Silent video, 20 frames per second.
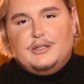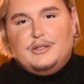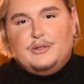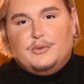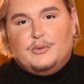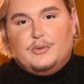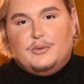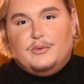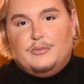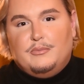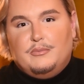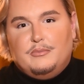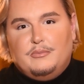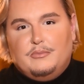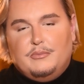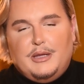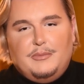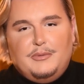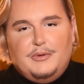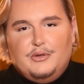or
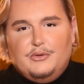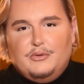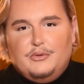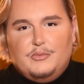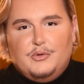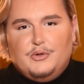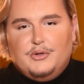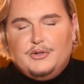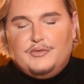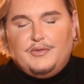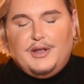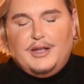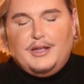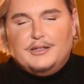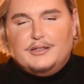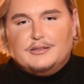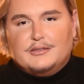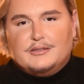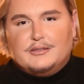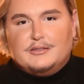maybe you're more
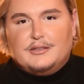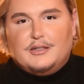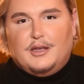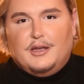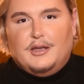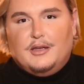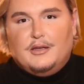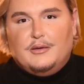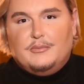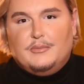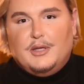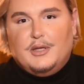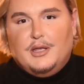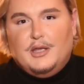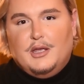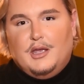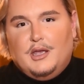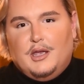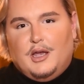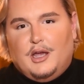advanced, um,
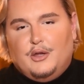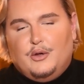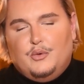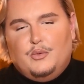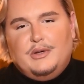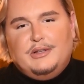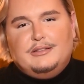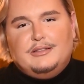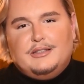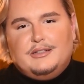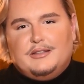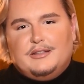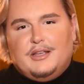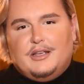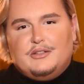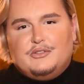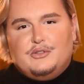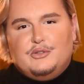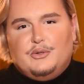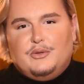I always think
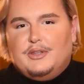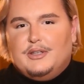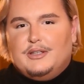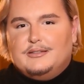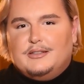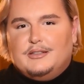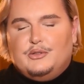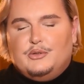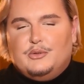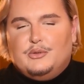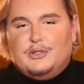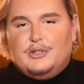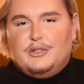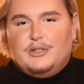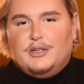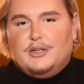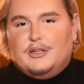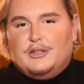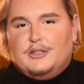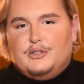there's new things that you can
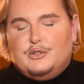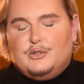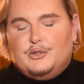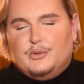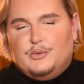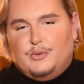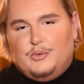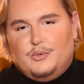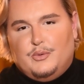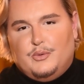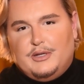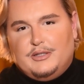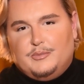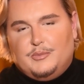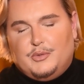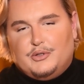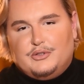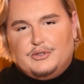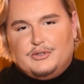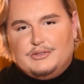learn and you can always
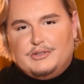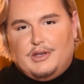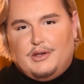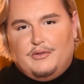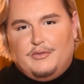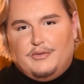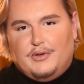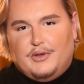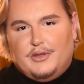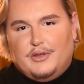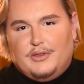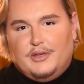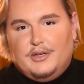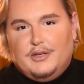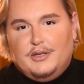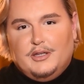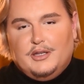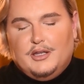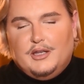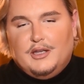push yourself
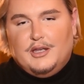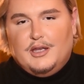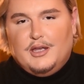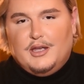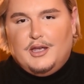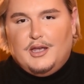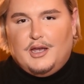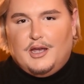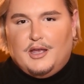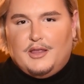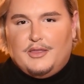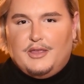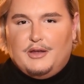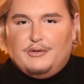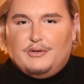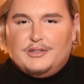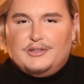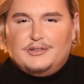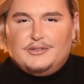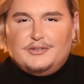further there
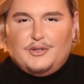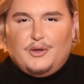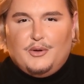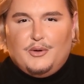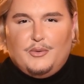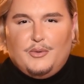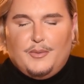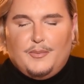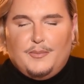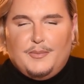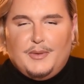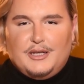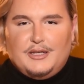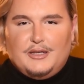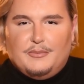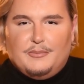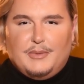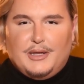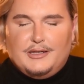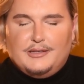are so many
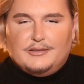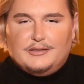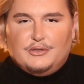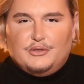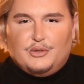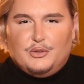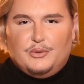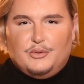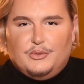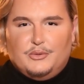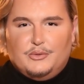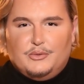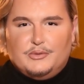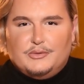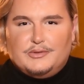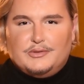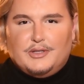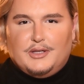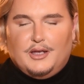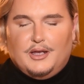amazing
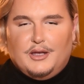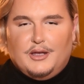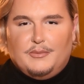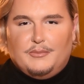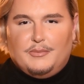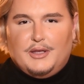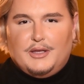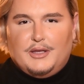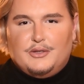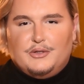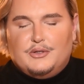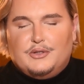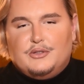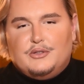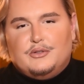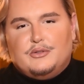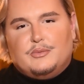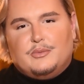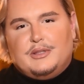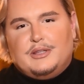tools um, that you can
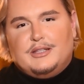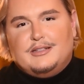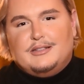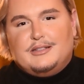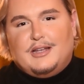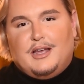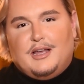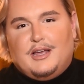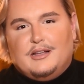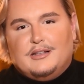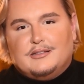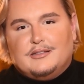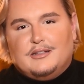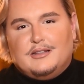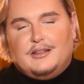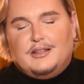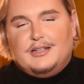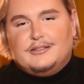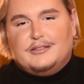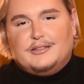use within Daz
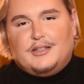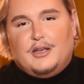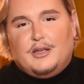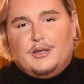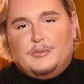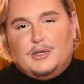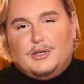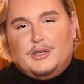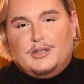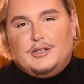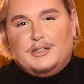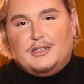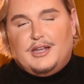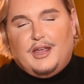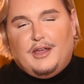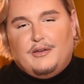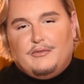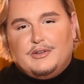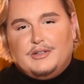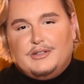and things that I'm learning
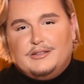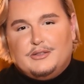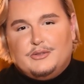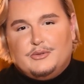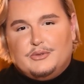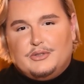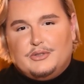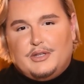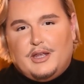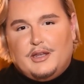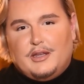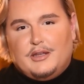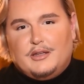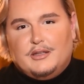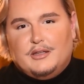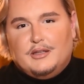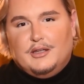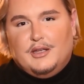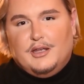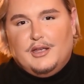every single day.
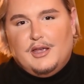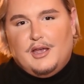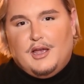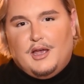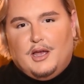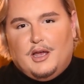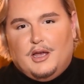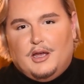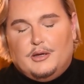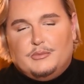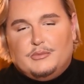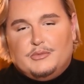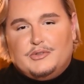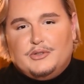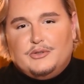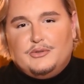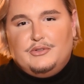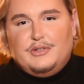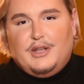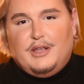Um,
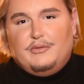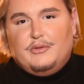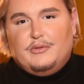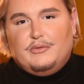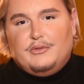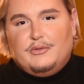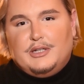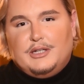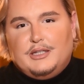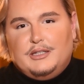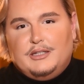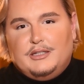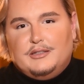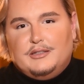so never really,